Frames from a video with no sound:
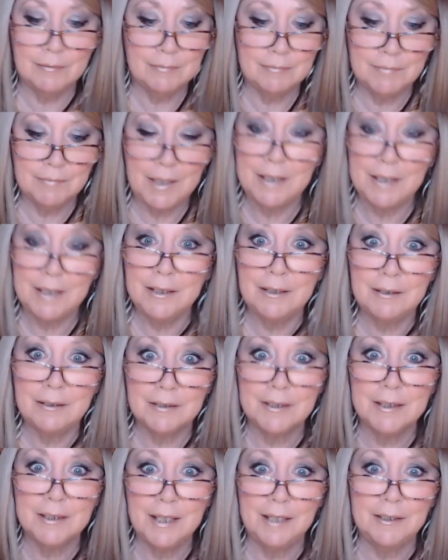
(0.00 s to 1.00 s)
that he
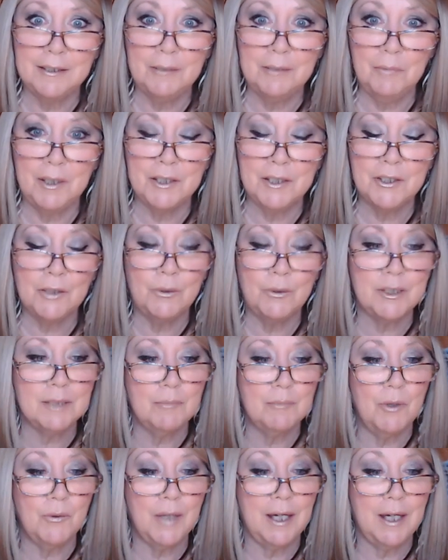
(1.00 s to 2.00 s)
decided he wanted to quit
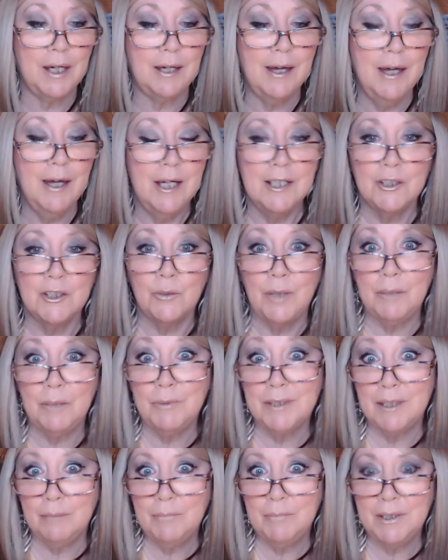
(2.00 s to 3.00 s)
smoking. So he
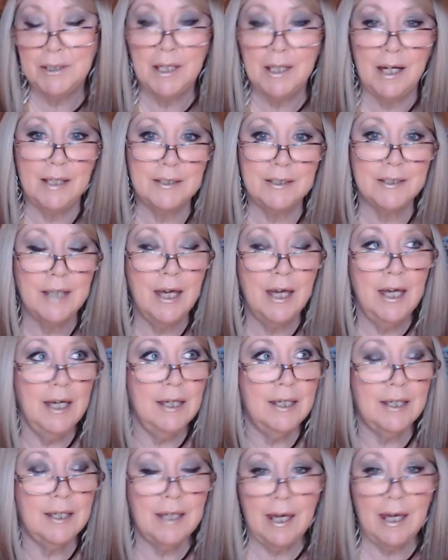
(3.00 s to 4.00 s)
was hypnotized.
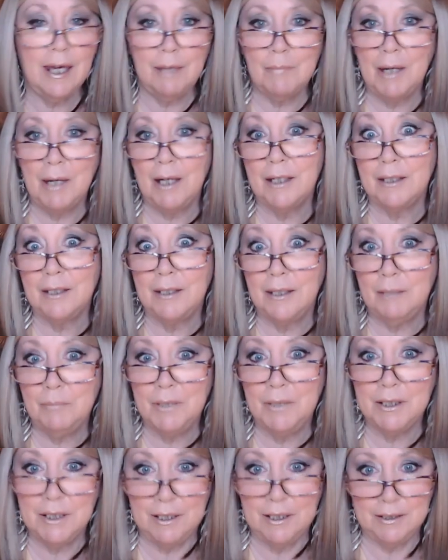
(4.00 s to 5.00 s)
He came out of the
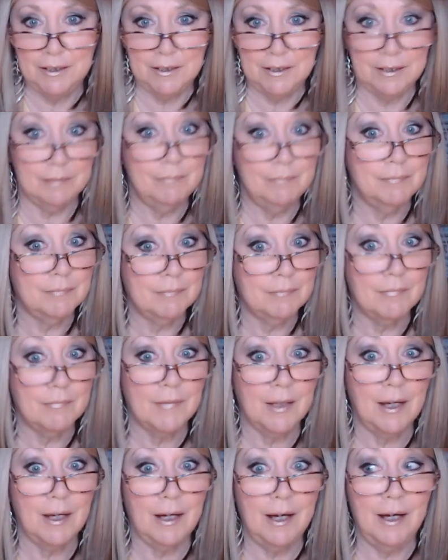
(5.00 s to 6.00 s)
hypnotist
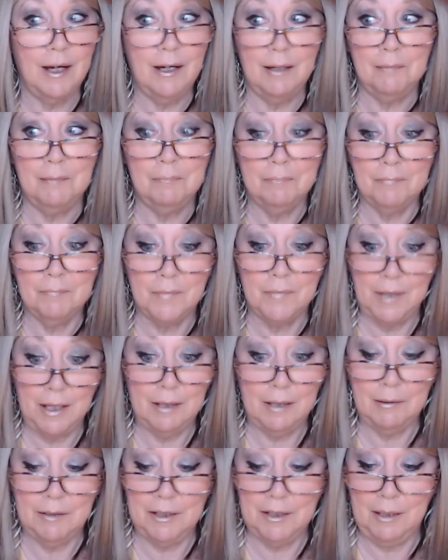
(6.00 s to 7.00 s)
um,
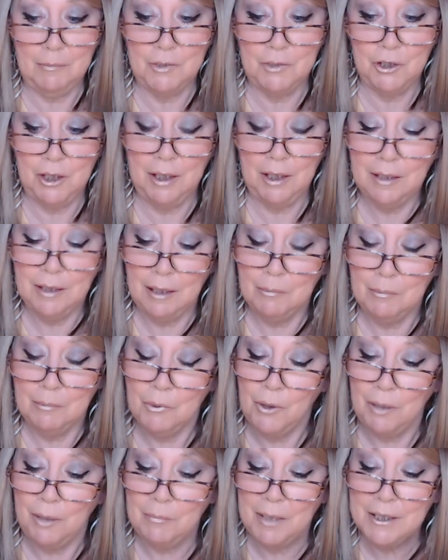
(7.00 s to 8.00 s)
thing, thingamajig, the
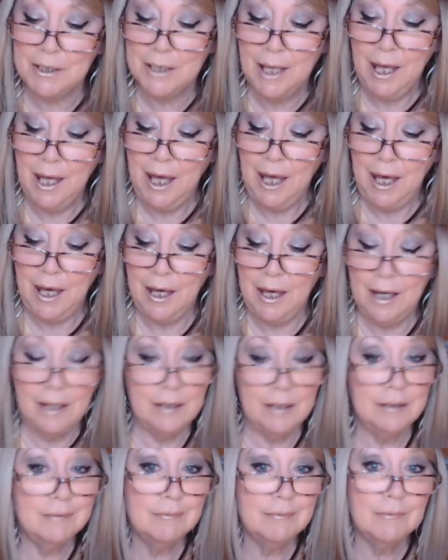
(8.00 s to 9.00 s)
appointment,
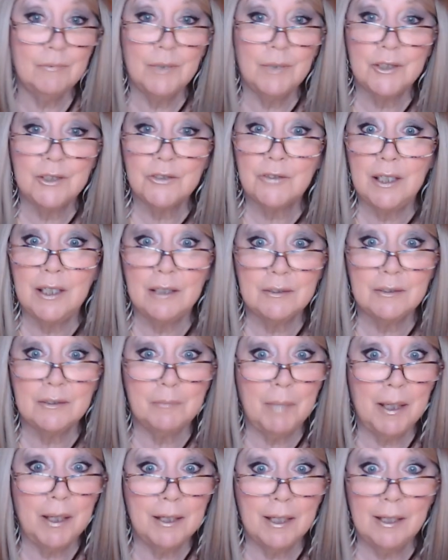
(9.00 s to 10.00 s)
and went straight out to
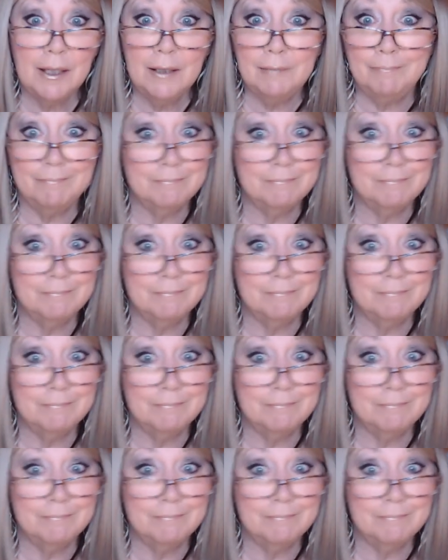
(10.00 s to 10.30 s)
buy a gun.